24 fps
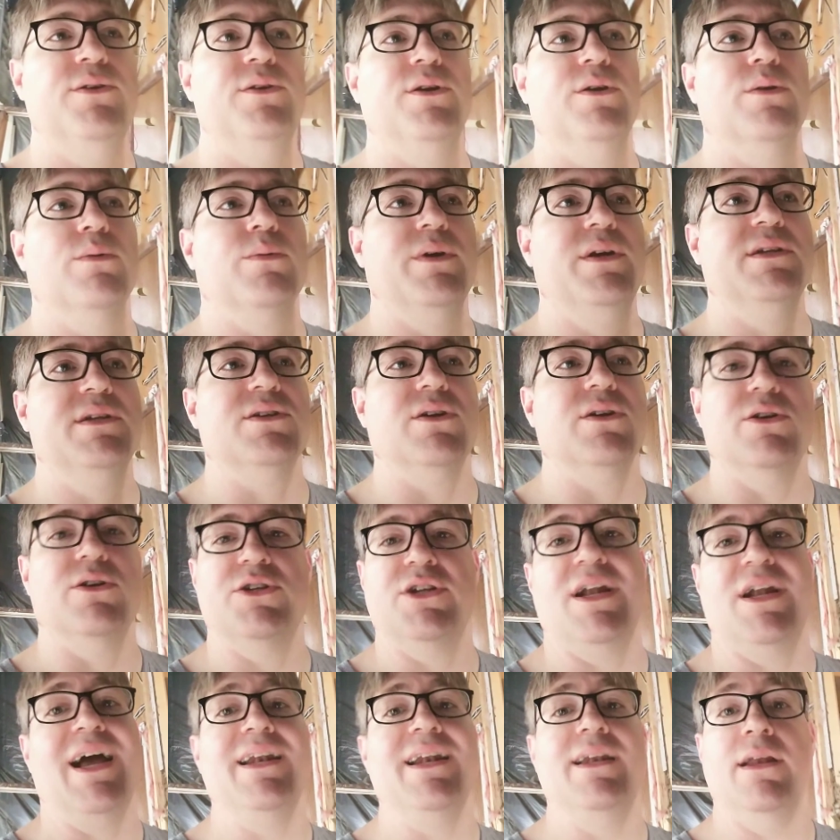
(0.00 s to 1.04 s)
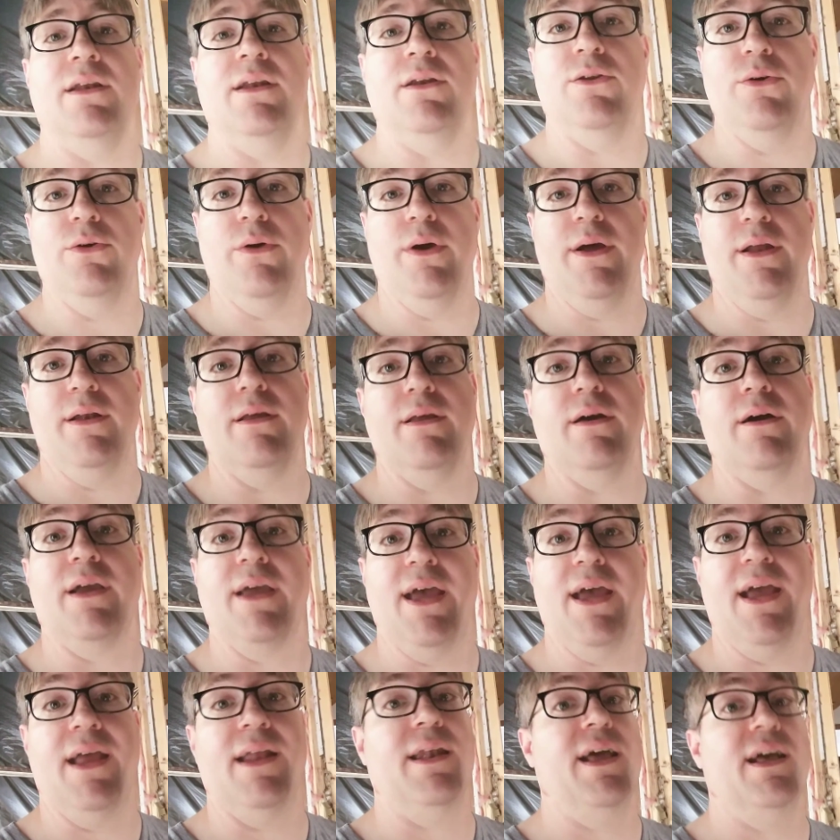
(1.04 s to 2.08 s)
your research, and I didn't do it.
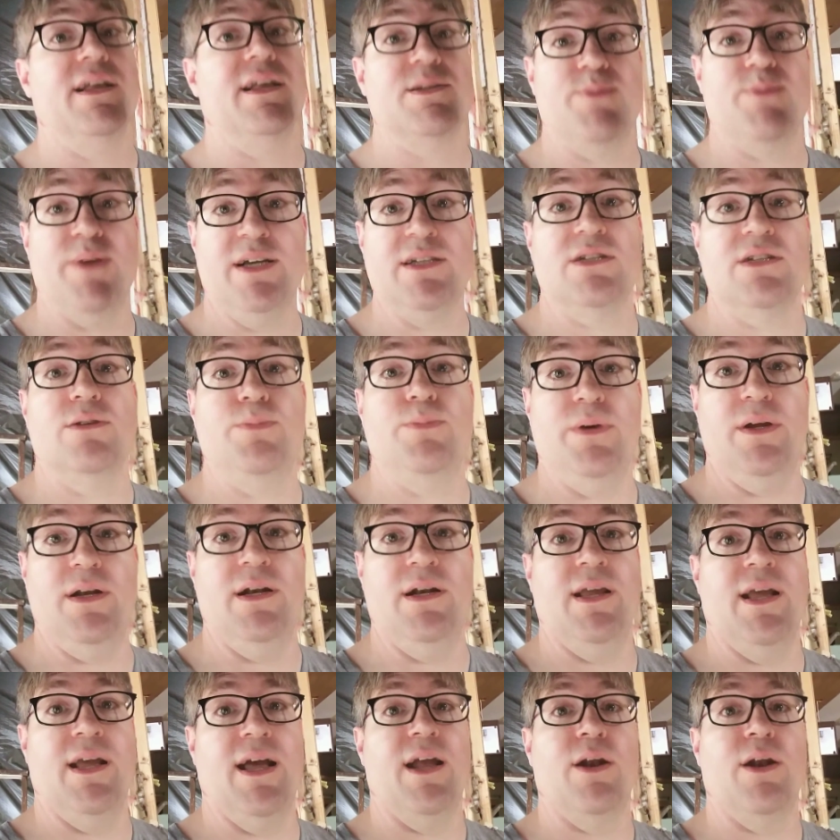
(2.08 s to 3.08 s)
Okay, and that's my stupidity.